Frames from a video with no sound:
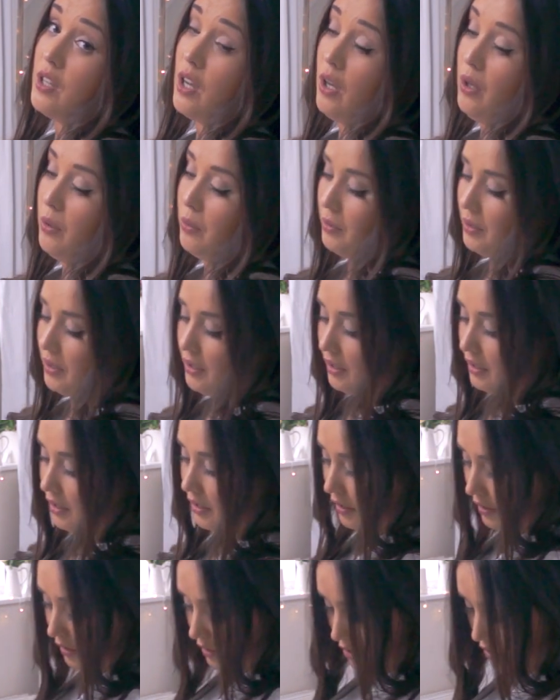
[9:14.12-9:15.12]
So
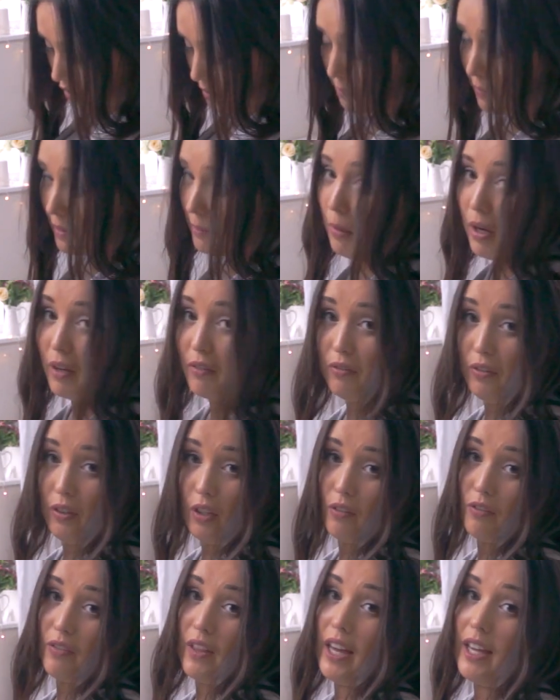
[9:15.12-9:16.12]
just be
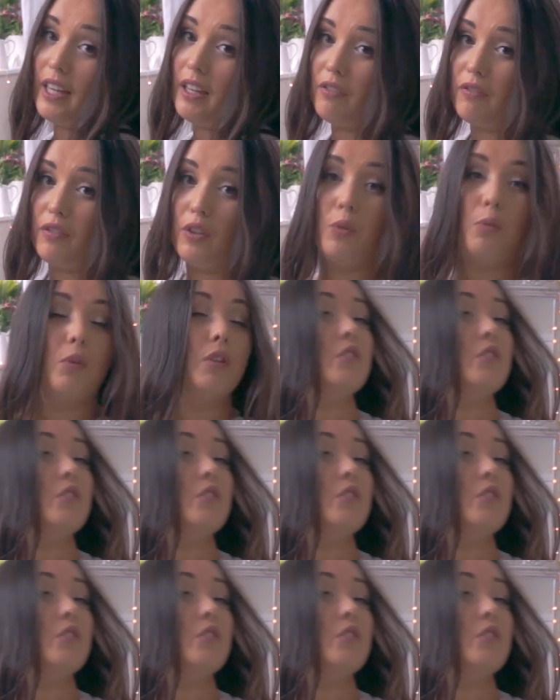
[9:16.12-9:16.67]
mindful of that if